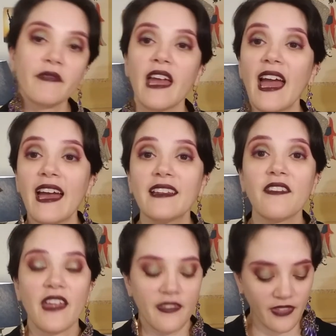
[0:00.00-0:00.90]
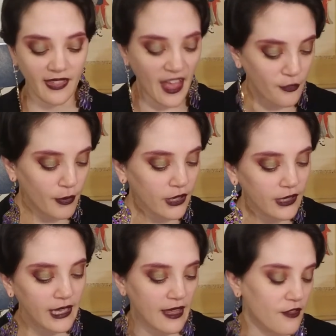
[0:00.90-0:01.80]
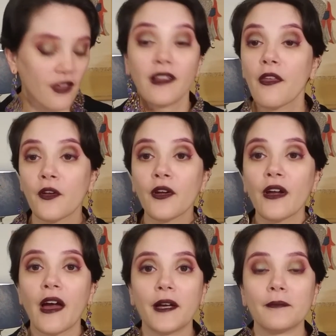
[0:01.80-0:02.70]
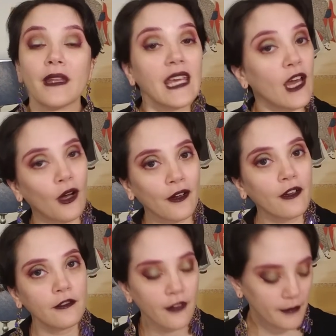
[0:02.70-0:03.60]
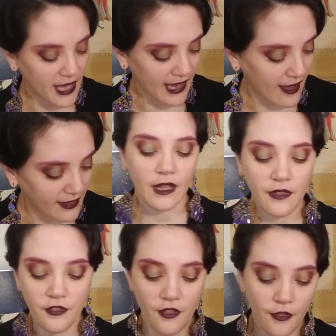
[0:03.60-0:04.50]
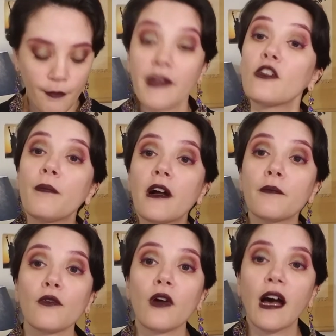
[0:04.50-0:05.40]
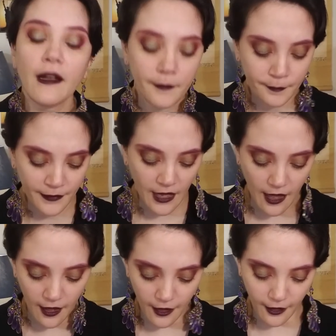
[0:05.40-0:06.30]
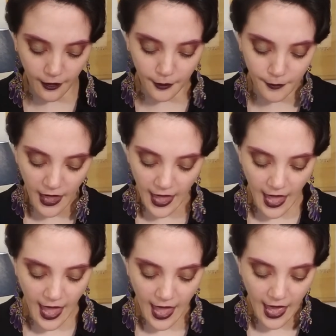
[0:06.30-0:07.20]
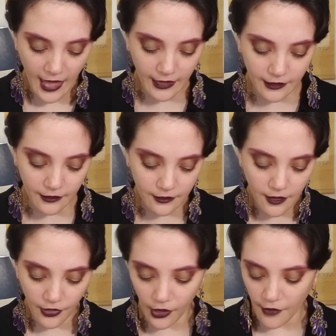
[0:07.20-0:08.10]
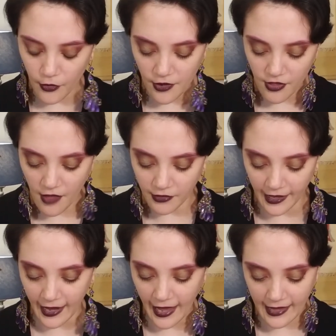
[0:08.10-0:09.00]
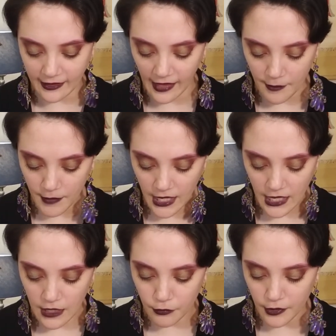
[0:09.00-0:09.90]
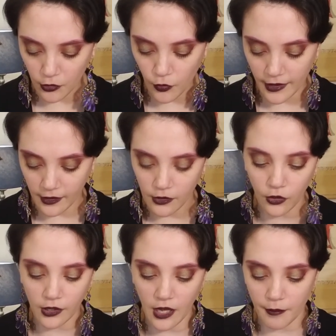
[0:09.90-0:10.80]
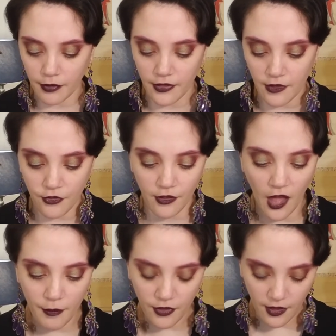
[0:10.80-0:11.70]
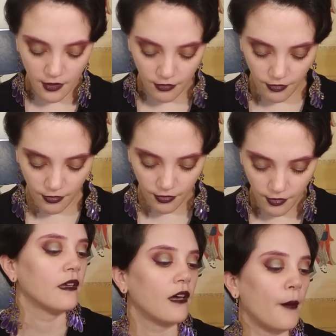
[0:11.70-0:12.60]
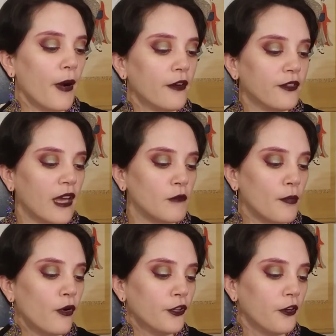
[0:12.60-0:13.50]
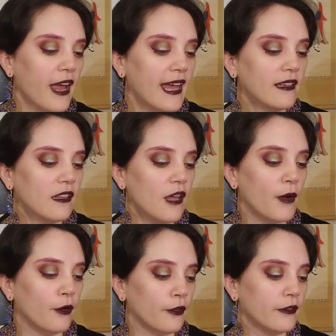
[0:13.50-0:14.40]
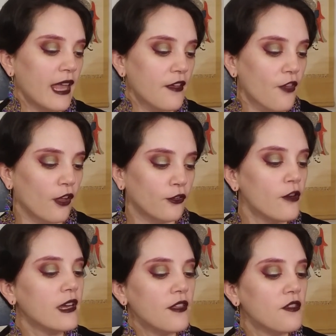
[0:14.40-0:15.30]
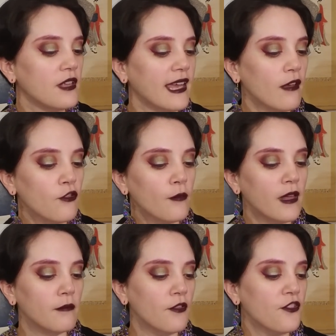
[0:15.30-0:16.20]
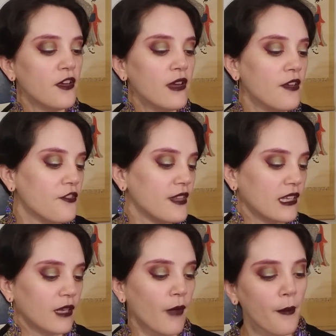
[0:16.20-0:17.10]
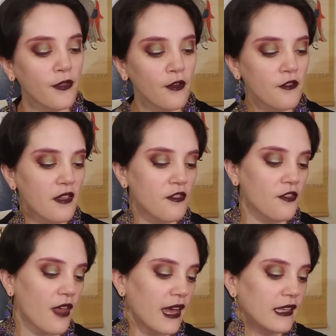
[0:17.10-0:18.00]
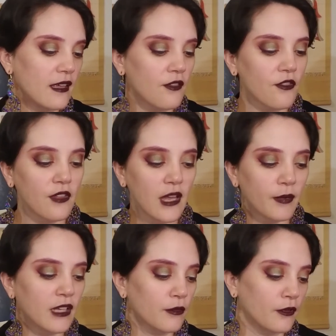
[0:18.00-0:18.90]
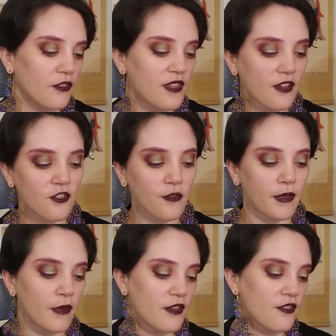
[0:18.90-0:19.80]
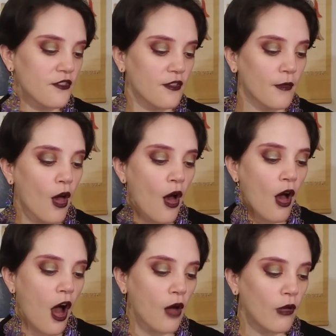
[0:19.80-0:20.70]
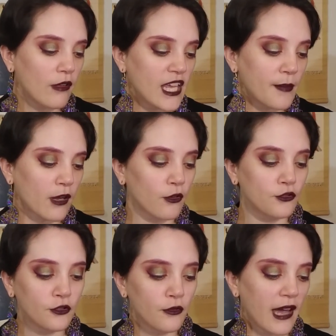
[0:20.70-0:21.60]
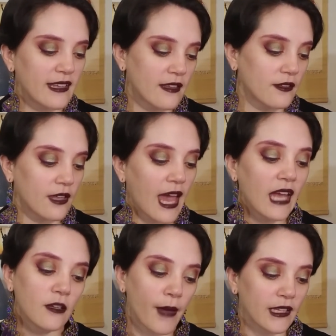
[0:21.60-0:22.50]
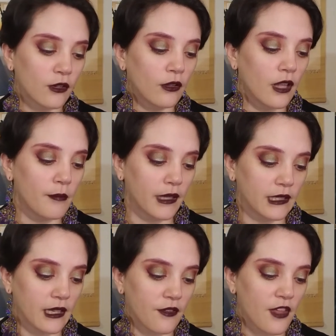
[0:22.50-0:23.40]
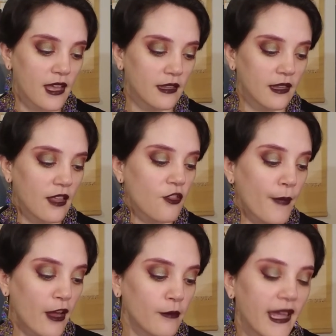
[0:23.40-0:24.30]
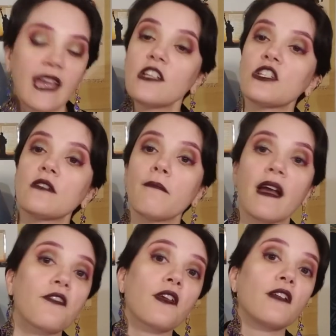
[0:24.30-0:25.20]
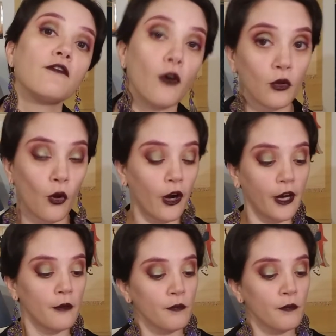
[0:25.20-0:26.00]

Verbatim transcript: And then the last book is another um, e-arc from NetGalley. This is Bindlepunk Bruja. Um, and the cover is lovely. And let me real quick look up the synopsis. A part-time reporter and club owner takes on crooked city councilmen, mysterious and deadly mobsters, and society's deeply rooted sexism and racism, all while keeping her true identity and magical abilities hidden, inspired by ancient Mexican folklore.